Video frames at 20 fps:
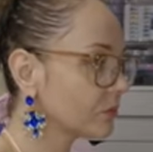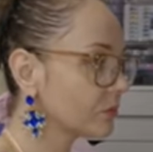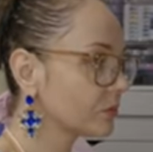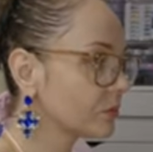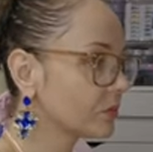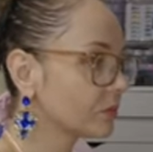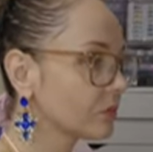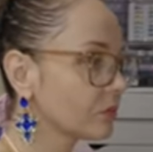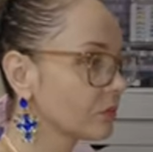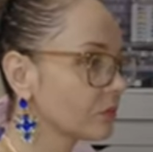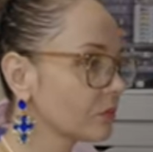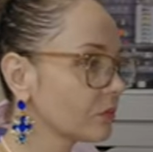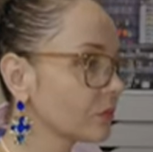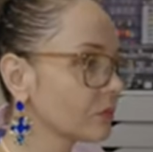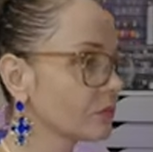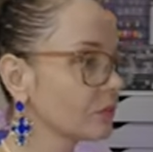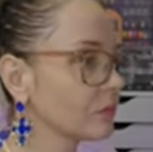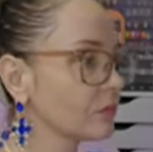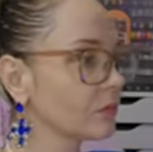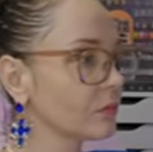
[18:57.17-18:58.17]

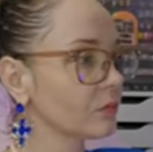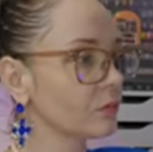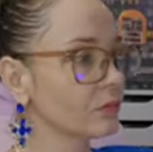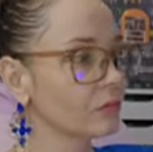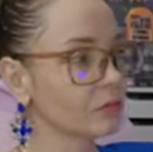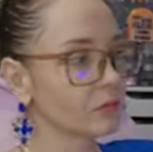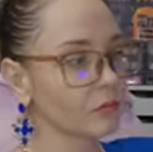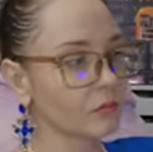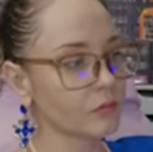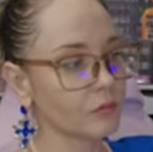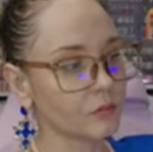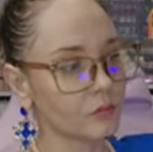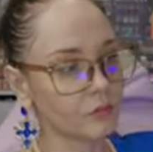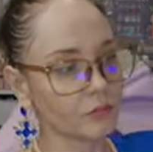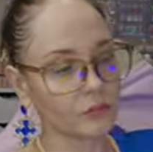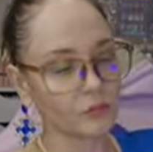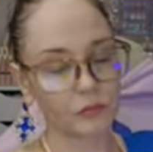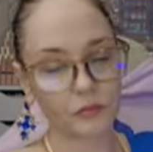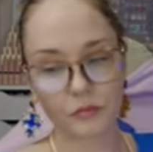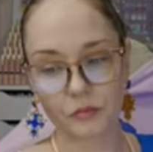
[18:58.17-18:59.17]

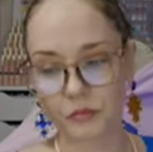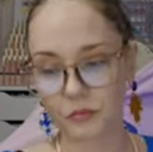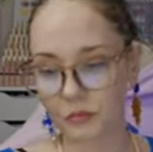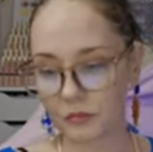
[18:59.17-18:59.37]
(no one is talking)